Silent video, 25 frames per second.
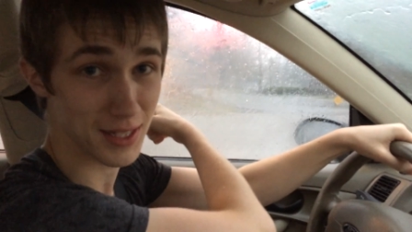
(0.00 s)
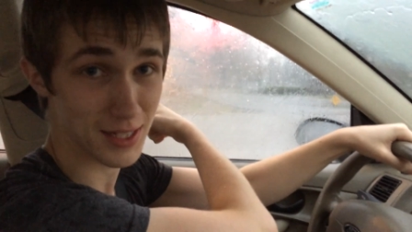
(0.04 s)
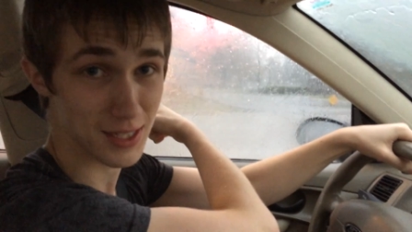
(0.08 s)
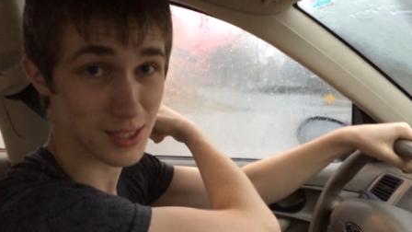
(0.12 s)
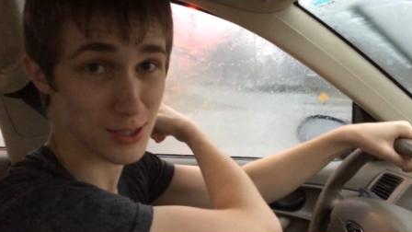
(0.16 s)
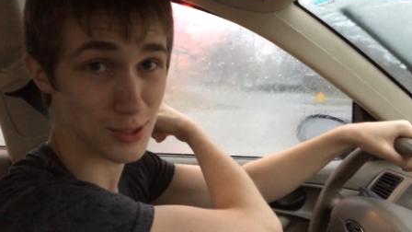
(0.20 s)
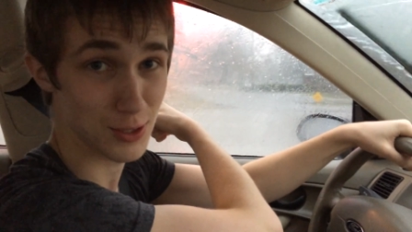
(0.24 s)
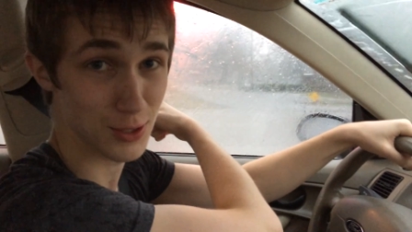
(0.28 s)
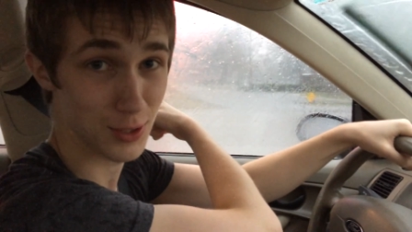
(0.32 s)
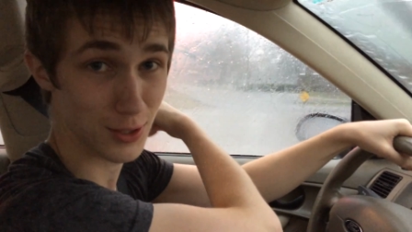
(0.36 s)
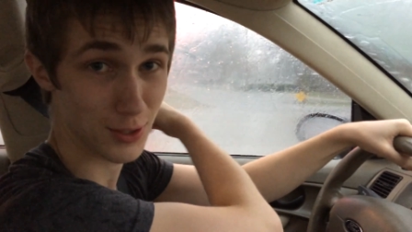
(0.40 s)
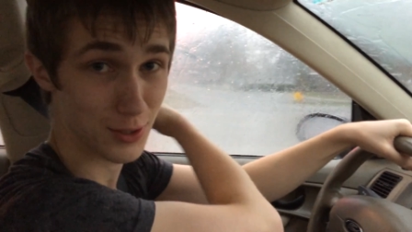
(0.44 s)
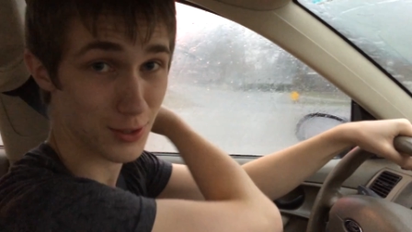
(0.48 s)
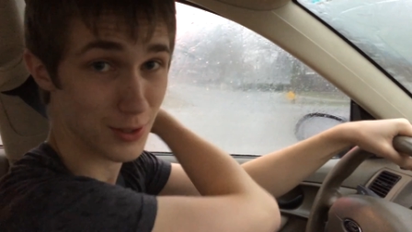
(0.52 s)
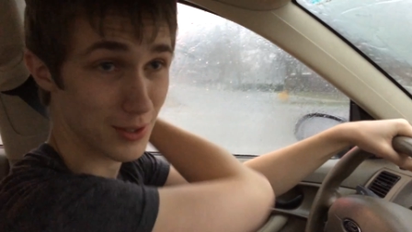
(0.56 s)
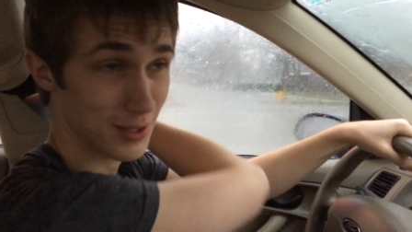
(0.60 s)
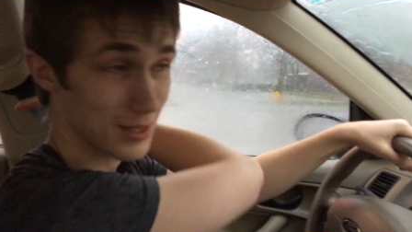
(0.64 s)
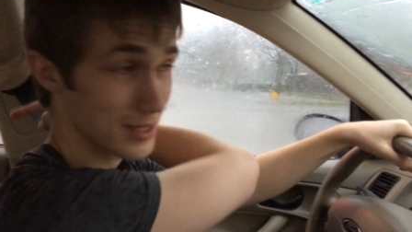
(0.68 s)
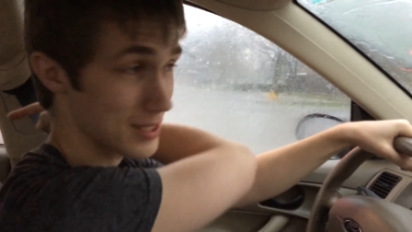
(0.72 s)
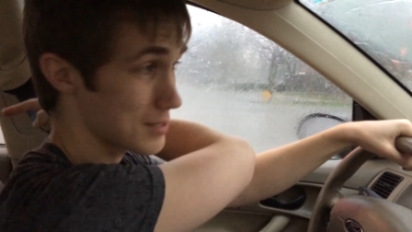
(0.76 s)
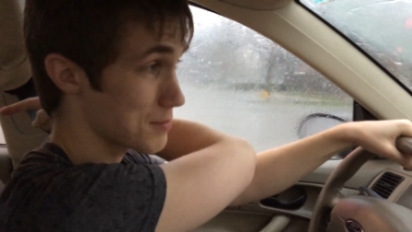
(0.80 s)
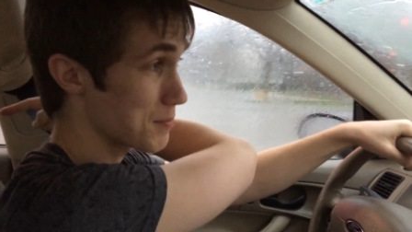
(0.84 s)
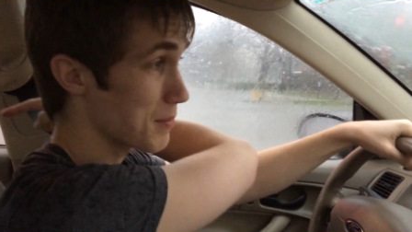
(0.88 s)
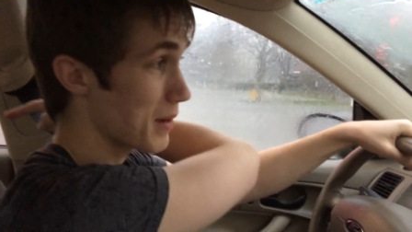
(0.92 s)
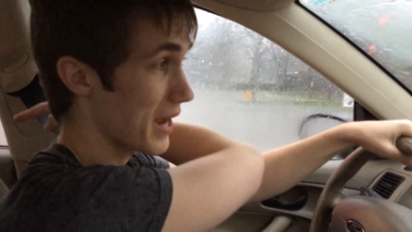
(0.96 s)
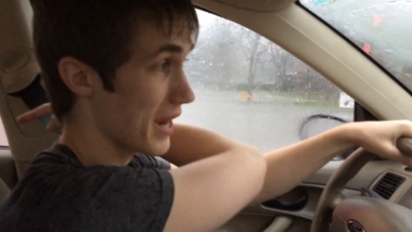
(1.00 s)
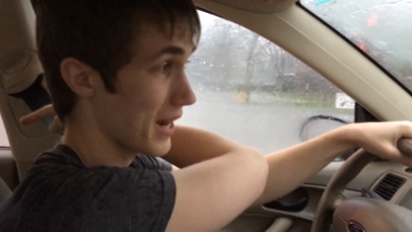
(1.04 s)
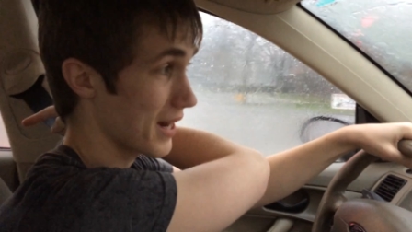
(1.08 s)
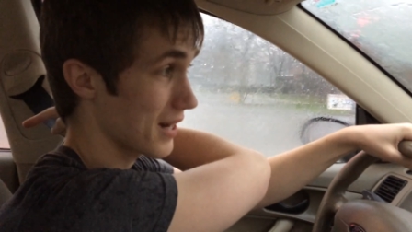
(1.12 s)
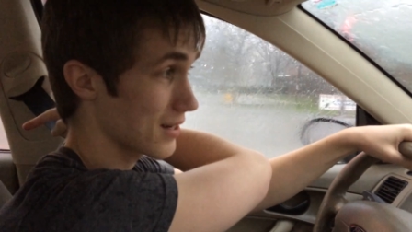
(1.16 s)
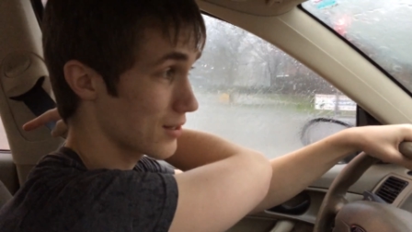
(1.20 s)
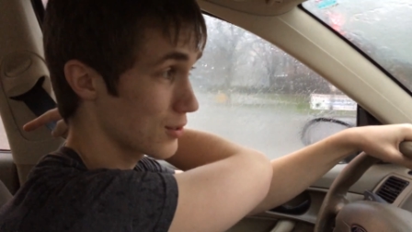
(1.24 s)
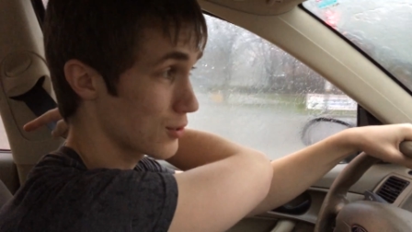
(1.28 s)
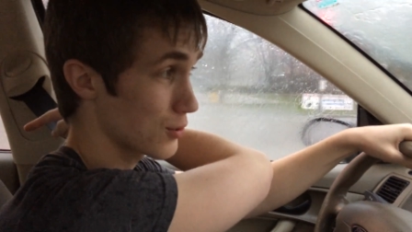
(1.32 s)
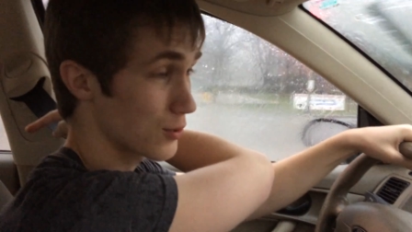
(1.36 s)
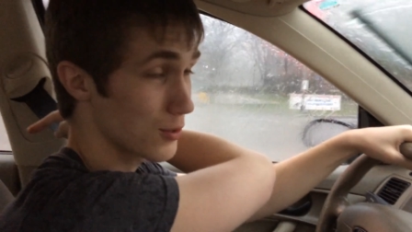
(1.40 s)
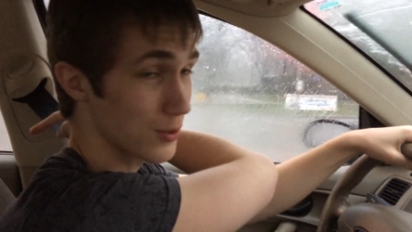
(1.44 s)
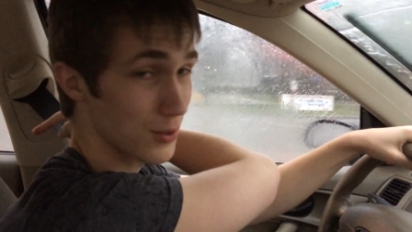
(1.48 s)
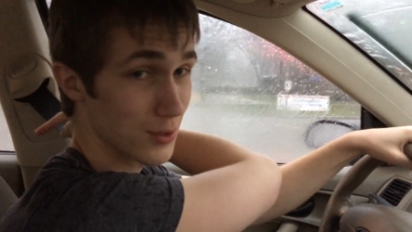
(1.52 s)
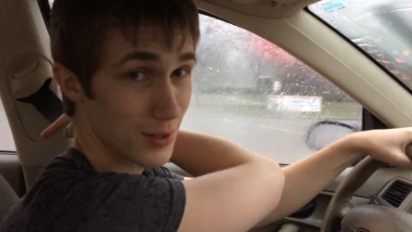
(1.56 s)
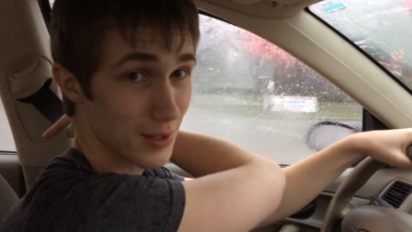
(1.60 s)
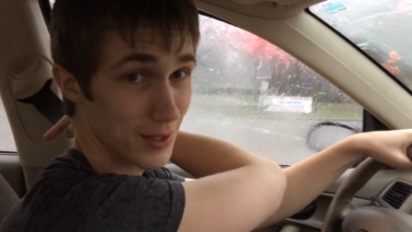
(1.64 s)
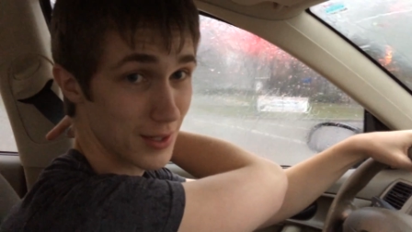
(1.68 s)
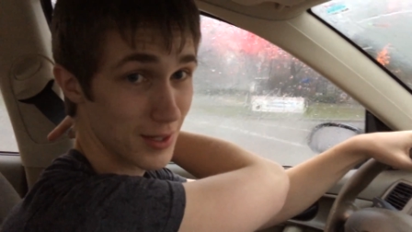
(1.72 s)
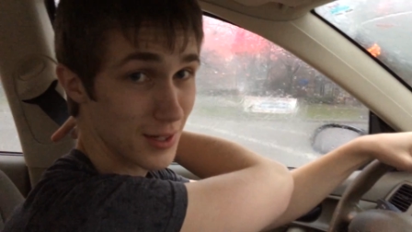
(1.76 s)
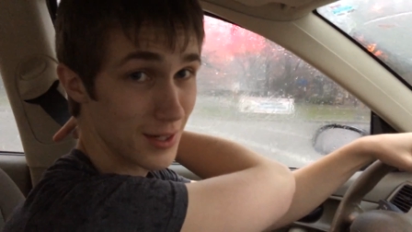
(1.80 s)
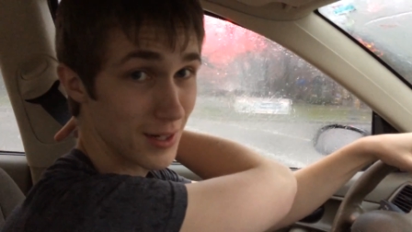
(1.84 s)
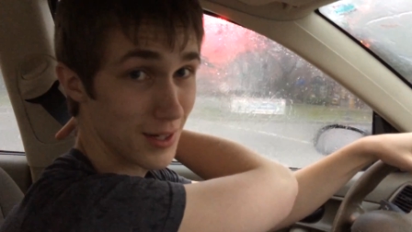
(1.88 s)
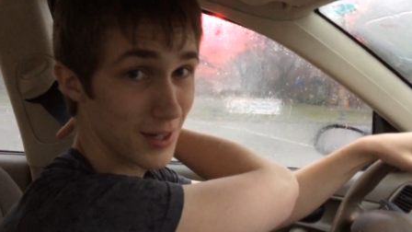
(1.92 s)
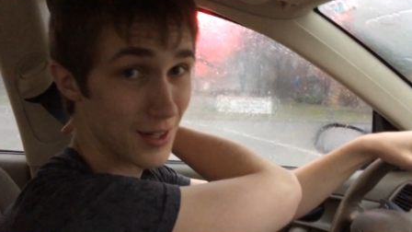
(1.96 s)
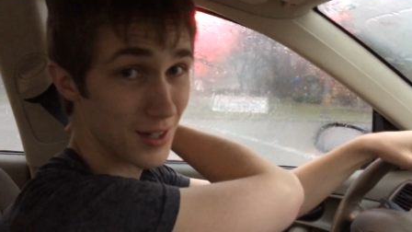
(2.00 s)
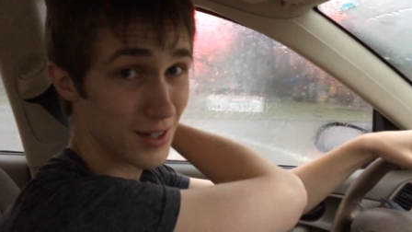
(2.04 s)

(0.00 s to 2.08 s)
this door, this back door,